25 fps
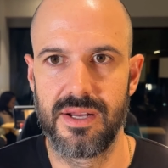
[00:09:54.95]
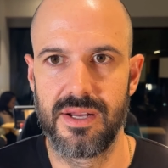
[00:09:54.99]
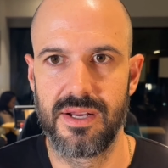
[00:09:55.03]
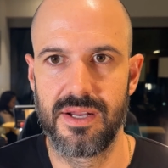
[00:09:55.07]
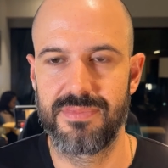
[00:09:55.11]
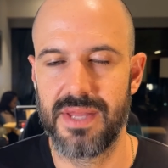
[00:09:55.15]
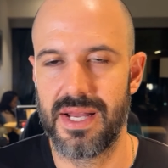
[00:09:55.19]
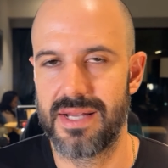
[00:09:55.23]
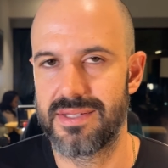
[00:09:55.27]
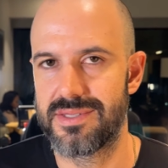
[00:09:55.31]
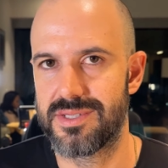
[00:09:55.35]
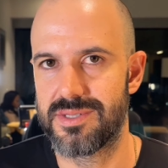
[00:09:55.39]

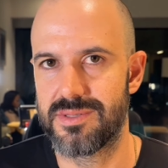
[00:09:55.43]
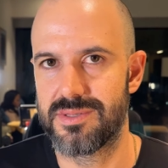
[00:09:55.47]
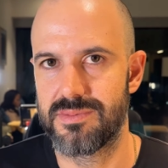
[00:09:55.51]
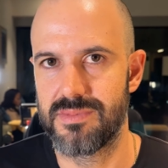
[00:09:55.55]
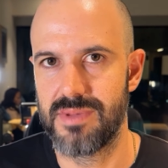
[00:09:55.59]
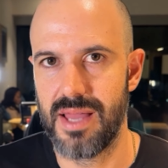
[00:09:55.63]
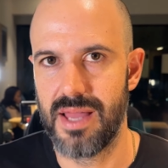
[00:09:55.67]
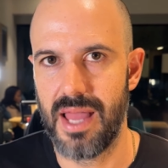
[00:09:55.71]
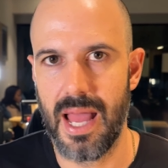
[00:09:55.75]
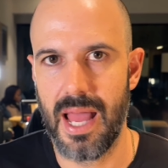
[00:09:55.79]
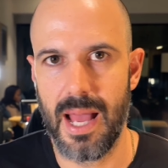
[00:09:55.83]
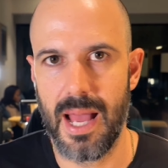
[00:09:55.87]
That's
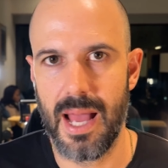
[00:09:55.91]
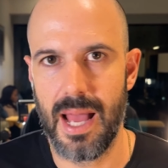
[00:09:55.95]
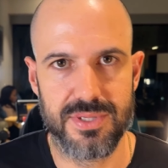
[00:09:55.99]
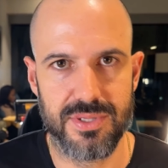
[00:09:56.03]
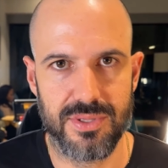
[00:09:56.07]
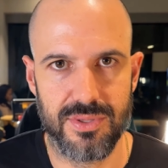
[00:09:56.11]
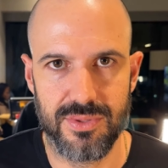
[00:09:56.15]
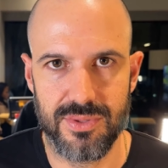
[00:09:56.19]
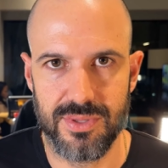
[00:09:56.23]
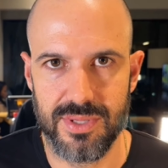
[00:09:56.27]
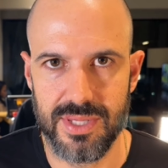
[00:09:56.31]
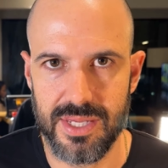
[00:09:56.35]

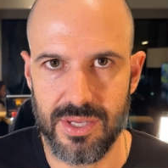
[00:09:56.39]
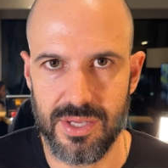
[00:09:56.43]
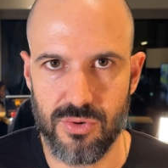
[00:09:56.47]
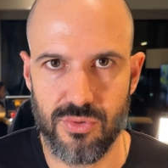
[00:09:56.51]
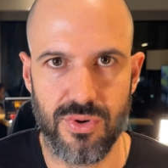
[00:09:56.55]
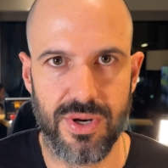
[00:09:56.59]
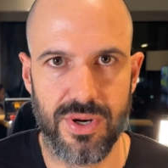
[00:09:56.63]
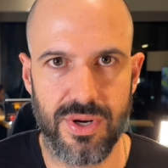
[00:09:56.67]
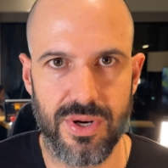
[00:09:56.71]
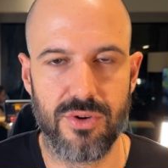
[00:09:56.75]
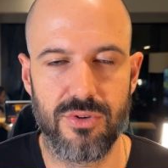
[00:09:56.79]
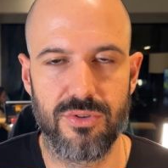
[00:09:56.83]
absolutely
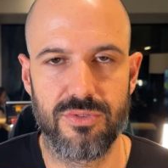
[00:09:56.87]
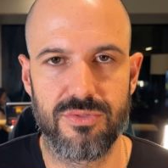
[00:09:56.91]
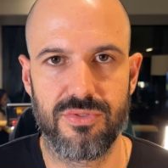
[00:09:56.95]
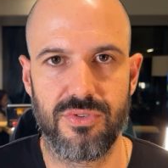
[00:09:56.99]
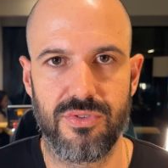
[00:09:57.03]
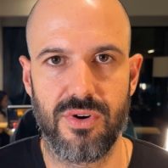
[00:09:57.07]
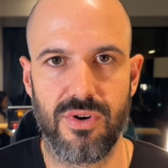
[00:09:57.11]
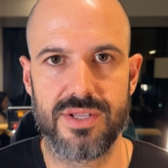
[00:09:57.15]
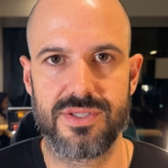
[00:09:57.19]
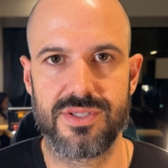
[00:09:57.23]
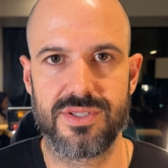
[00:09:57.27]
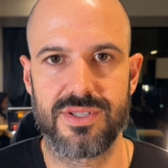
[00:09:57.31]
critical for
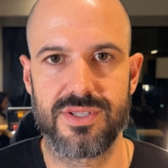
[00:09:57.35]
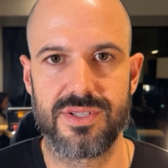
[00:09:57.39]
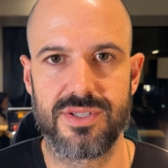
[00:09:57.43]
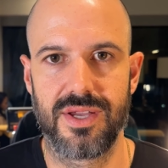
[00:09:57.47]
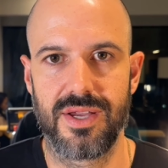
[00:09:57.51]
us.